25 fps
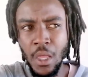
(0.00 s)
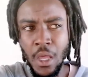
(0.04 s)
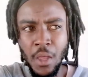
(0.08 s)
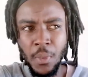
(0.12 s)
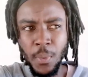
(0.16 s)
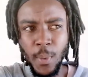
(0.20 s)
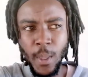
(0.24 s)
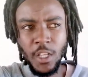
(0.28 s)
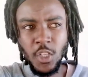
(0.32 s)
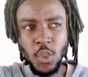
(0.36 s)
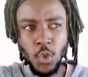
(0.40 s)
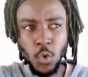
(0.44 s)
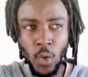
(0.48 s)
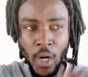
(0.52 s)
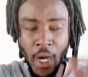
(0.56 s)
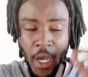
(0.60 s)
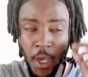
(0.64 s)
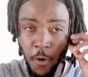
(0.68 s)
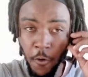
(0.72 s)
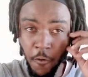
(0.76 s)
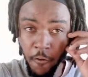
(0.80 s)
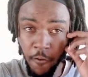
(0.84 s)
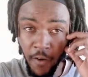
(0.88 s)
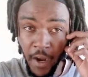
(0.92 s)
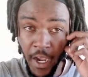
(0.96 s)
That's why you
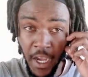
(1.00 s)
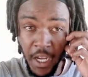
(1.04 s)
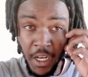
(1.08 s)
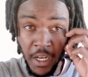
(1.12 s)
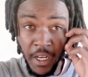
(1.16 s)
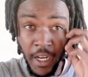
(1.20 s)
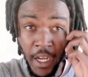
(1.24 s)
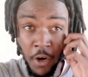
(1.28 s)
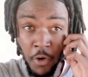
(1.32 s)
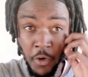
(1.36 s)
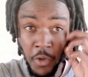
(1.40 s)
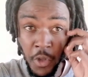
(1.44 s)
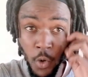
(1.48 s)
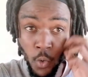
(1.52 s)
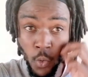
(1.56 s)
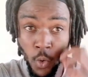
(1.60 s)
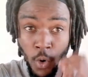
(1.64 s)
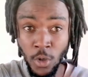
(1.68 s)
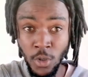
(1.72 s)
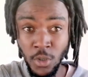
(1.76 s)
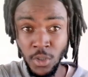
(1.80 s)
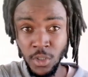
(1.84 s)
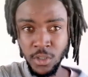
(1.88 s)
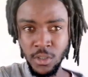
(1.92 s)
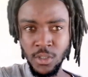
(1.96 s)
find now the
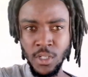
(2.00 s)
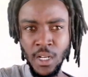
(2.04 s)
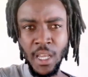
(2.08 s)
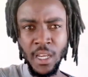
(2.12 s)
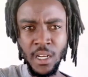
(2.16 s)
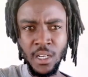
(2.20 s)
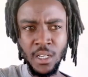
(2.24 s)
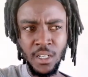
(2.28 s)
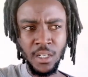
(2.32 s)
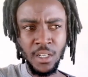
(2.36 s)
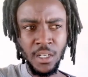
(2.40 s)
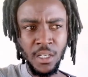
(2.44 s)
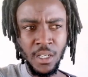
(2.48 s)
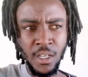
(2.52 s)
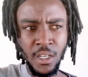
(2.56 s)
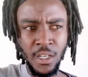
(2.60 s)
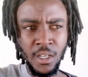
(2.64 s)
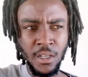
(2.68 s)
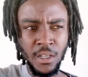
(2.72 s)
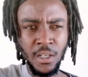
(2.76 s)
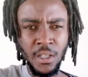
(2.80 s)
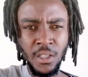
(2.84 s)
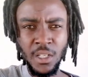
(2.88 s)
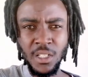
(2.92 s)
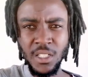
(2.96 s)
world, like
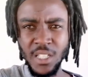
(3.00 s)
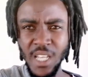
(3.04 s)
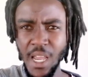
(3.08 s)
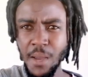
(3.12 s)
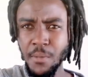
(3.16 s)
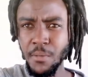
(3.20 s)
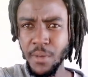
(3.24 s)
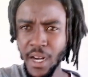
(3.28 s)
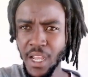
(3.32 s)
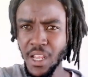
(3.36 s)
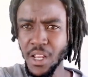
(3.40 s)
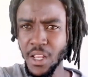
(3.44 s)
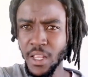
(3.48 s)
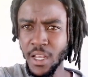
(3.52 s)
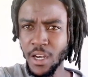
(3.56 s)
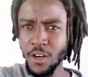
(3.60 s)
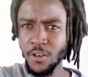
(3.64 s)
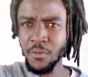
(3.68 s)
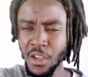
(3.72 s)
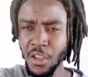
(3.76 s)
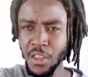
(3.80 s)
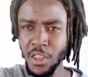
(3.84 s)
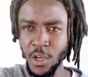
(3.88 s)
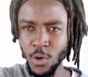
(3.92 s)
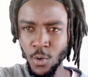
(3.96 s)
at the time right now,
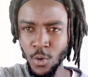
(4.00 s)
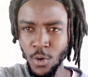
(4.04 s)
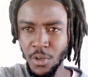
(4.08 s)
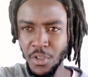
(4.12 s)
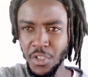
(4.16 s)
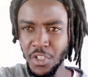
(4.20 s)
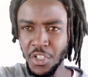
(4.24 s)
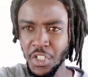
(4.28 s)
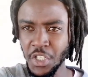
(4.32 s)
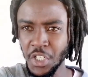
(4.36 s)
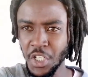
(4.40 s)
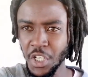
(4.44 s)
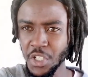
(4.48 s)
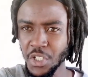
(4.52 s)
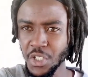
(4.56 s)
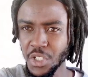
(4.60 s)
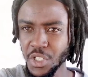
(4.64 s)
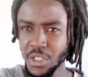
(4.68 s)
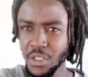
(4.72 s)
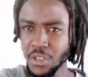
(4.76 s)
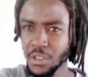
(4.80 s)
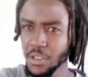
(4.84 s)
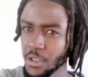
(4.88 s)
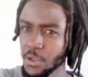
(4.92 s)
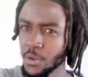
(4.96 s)
the world is
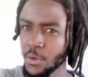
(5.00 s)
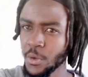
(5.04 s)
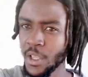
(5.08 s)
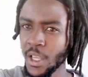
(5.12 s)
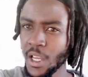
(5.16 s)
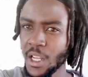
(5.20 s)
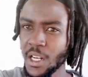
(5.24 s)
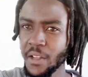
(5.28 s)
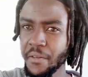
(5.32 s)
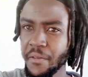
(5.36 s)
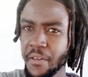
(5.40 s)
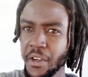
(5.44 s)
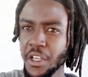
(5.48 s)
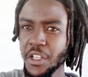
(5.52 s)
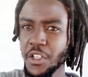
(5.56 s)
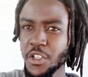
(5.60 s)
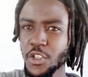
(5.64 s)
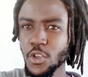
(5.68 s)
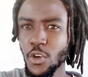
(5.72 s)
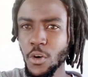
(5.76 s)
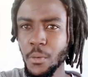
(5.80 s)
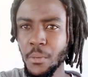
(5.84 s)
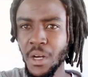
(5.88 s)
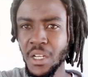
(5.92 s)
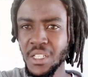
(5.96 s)
changing. We are living in
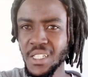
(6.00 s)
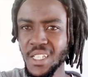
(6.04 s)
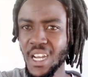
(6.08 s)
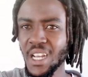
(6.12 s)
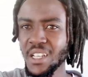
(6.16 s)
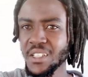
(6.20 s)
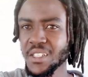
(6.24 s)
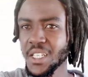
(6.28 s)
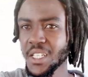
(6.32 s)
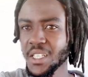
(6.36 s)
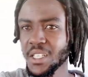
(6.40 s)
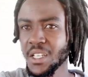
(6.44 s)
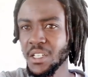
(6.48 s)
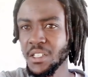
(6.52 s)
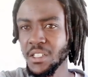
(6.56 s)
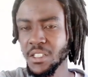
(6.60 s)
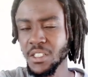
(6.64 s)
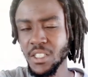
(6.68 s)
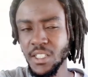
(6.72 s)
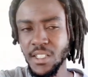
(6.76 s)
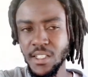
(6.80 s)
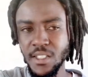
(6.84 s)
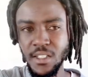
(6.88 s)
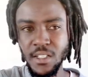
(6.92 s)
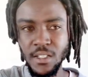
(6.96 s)
so much
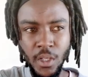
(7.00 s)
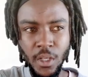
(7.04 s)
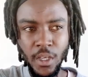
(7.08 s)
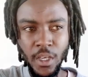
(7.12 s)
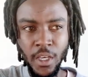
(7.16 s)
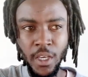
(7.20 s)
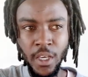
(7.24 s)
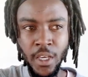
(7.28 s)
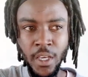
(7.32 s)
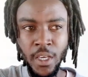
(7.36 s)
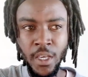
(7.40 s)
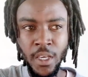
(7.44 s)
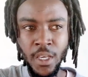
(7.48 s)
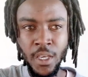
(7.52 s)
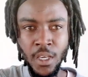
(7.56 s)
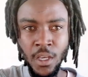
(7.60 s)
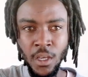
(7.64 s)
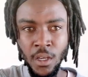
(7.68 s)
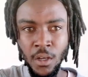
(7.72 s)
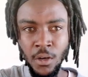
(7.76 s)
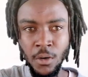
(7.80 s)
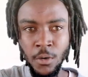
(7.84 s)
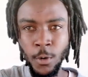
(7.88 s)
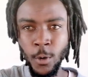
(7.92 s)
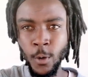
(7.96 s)
uncertainties.
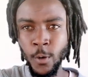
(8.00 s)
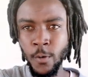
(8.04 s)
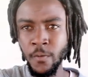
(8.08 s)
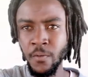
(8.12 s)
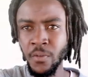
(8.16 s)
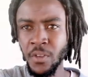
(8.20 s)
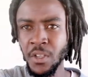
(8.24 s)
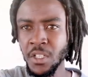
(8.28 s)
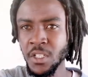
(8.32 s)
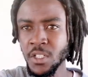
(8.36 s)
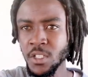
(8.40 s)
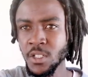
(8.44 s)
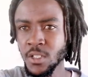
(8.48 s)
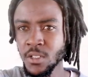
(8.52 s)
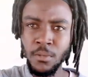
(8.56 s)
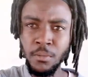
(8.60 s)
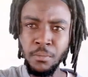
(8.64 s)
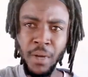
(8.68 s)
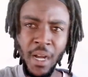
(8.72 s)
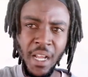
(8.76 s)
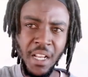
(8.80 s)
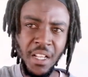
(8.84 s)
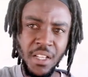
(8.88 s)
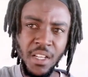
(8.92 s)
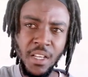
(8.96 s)
This
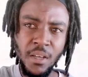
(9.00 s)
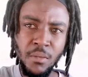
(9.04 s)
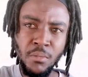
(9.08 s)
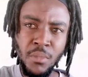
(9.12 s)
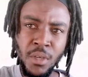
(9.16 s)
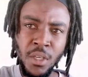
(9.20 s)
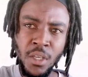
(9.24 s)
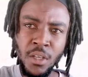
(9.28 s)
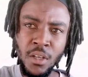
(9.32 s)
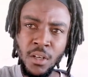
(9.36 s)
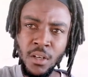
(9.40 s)
pandemic,